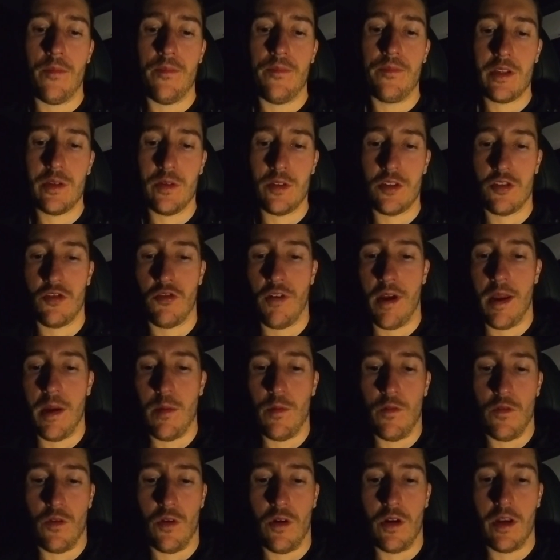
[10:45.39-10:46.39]
So it's great.
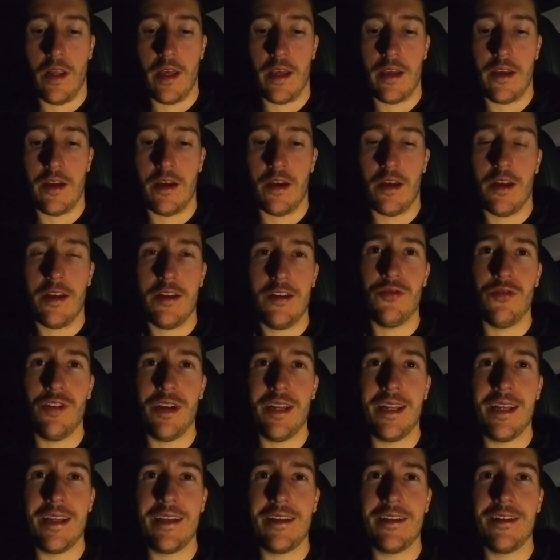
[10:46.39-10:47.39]
We've got like a
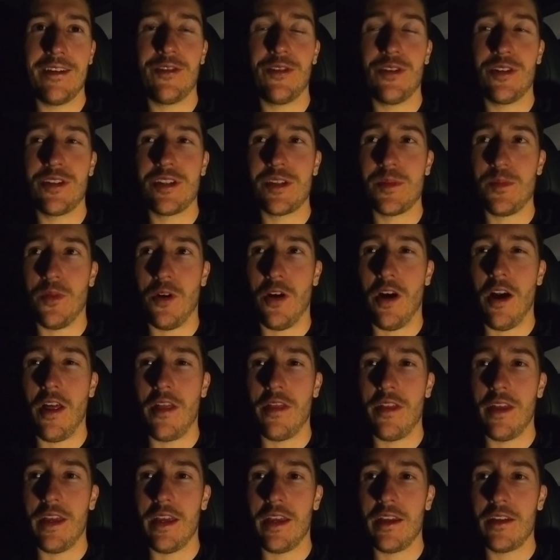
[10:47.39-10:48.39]
really good spot, I
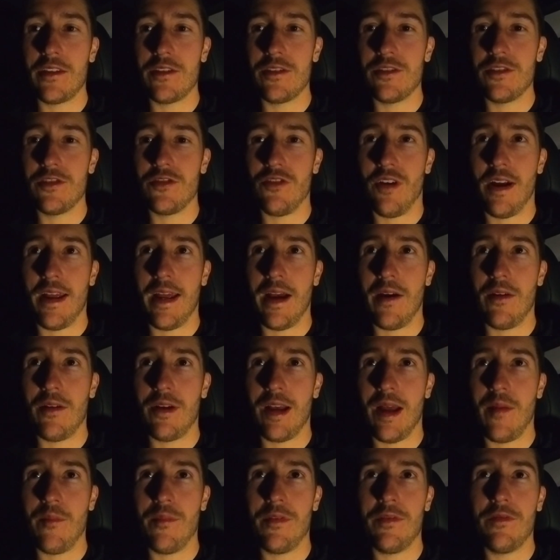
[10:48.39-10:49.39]
think, to try out
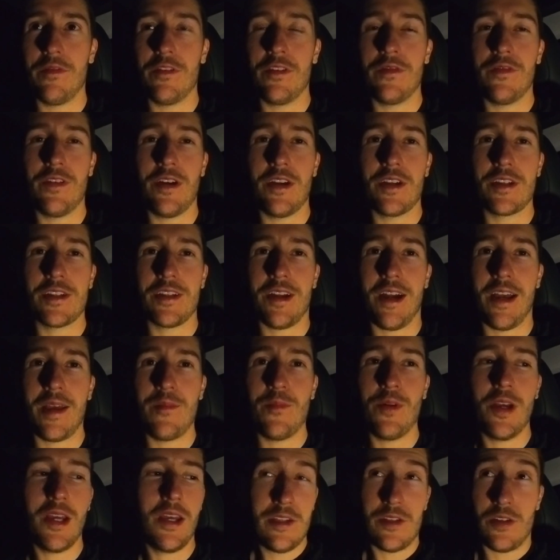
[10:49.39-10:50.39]
camping for the first time.
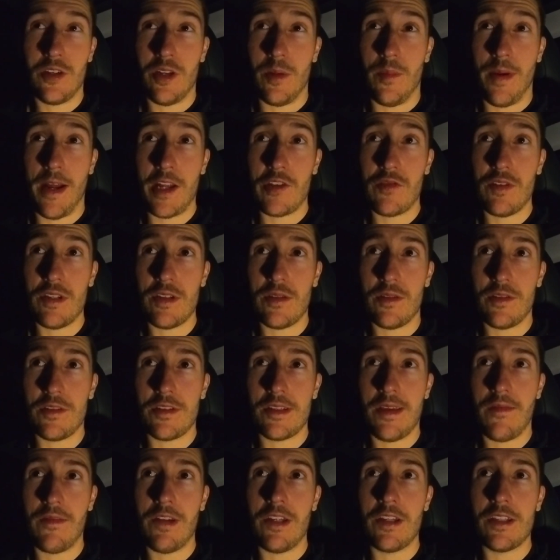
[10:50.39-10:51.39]
So the battery's on
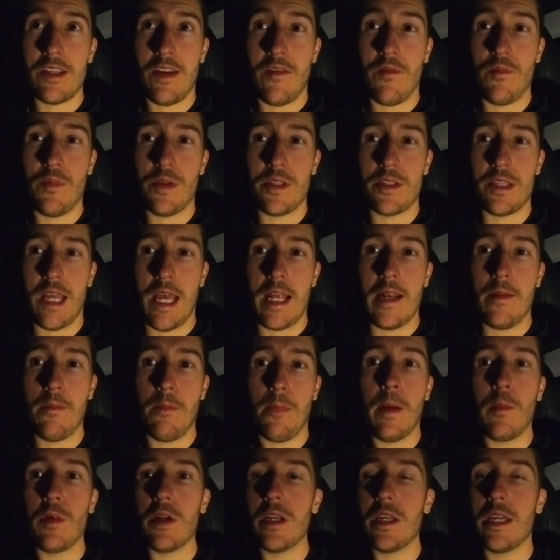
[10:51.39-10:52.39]
77%.
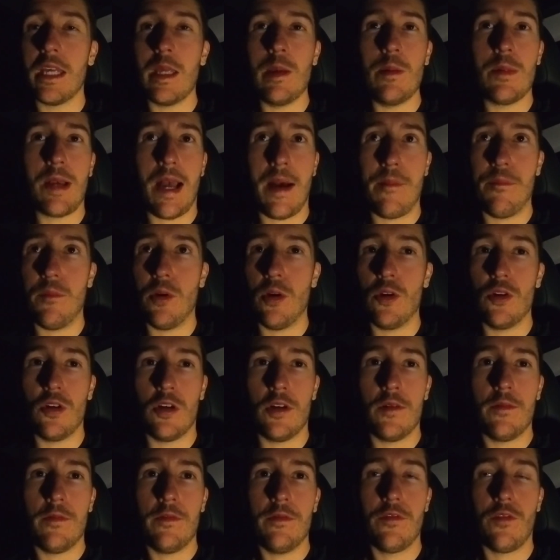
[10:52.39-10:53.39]
I'm going to keep camp mode
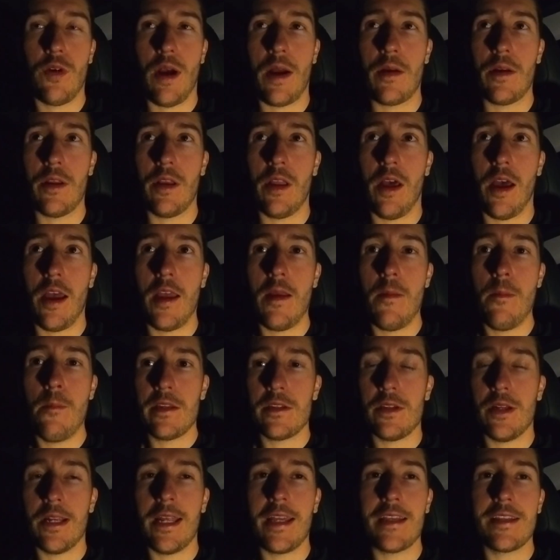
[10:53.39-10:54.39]
on throughout the night.
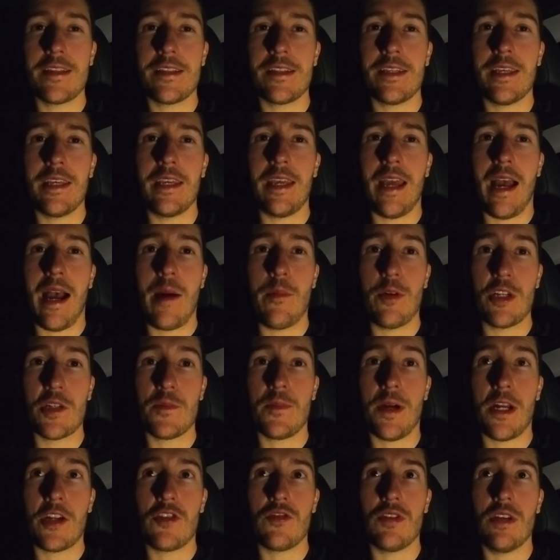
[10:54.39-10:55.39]
So let's see how much
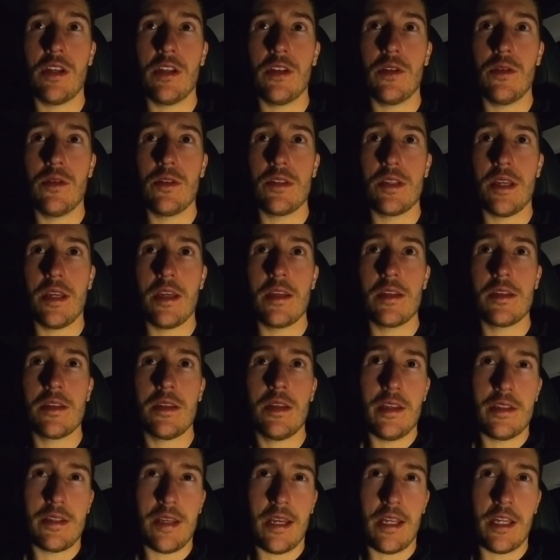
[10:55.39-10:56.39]
battery it uses.
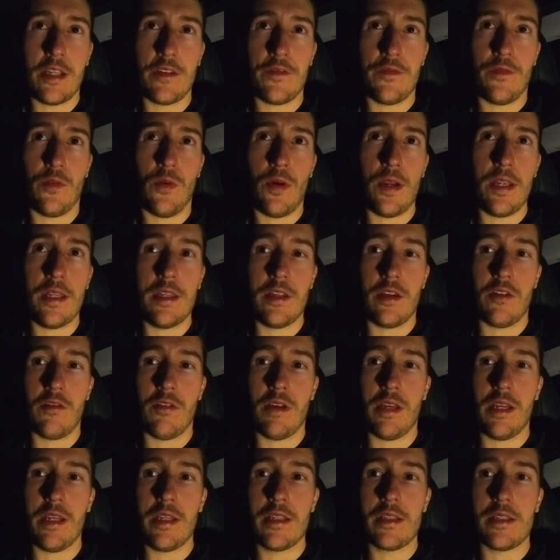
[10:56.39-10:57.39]
It's saying it's 14
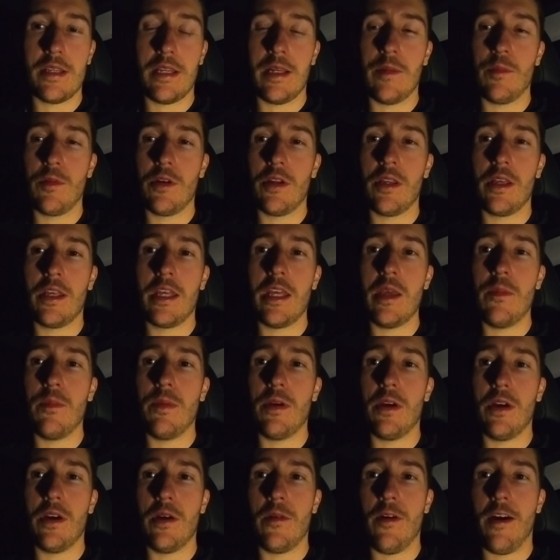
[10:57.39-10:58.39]
degrees and I'm going to keep
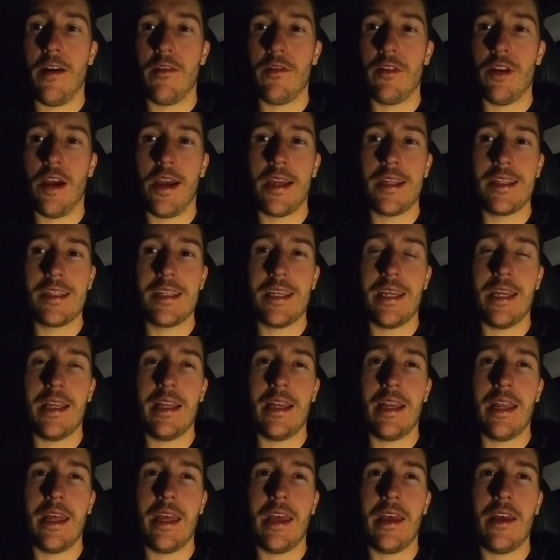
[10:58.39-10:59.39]
it around 19
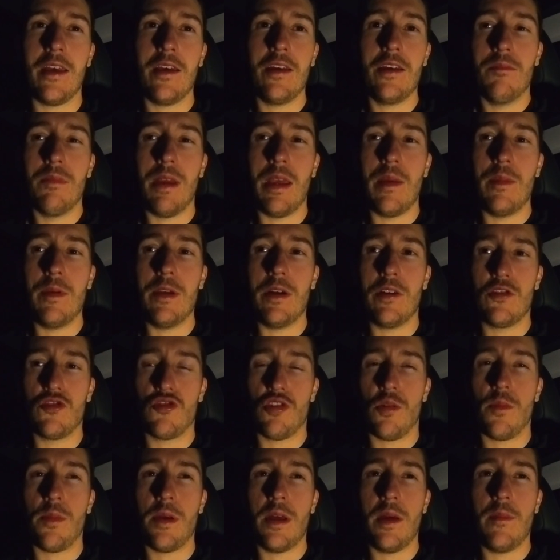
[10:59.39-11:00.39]
in here. Maybe I'll
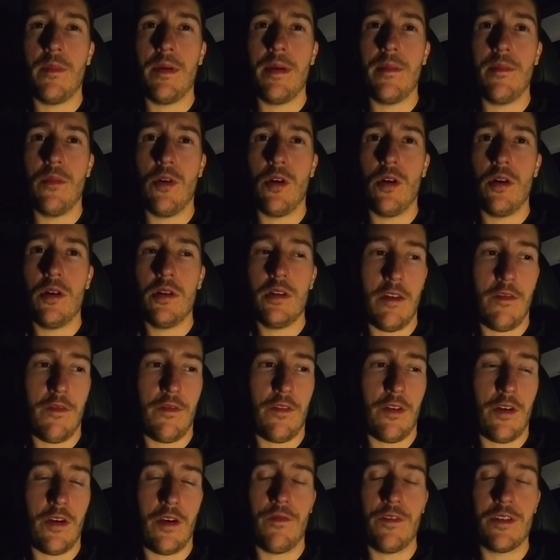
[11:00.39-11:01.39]
drop it a bit more if
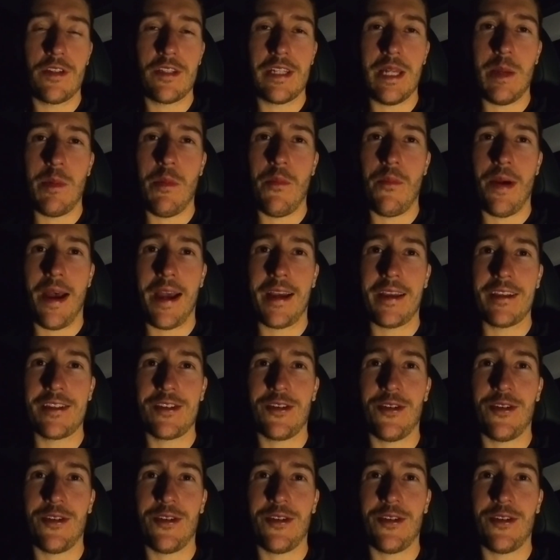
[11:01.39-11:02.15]
the sleeping bag is